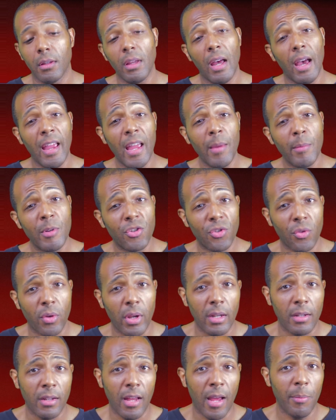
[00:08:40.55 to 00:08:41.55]
I am
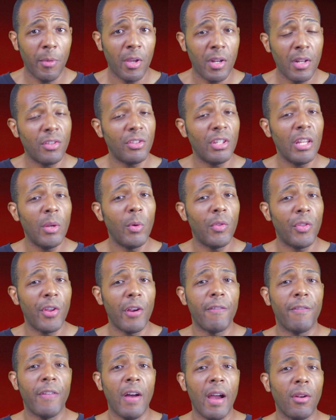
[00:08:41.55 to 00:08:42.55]
intrigued. I'm going to see what
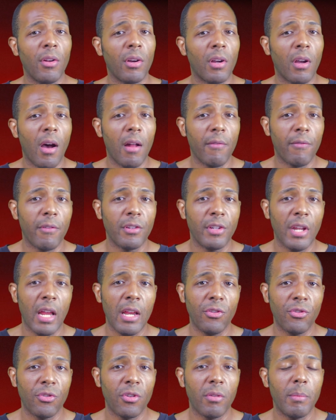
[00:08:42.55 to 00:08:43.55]
their final
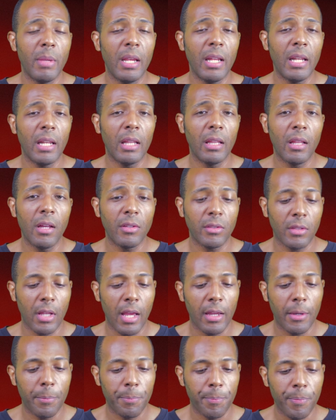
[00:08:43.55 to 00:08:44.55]
confrontation or meeting looks
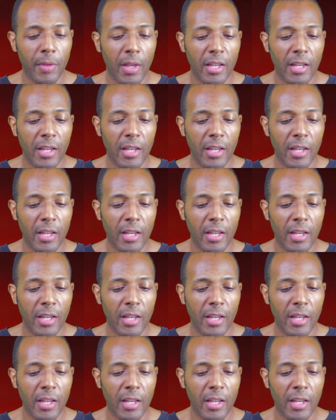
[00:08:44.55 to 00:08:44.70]
like,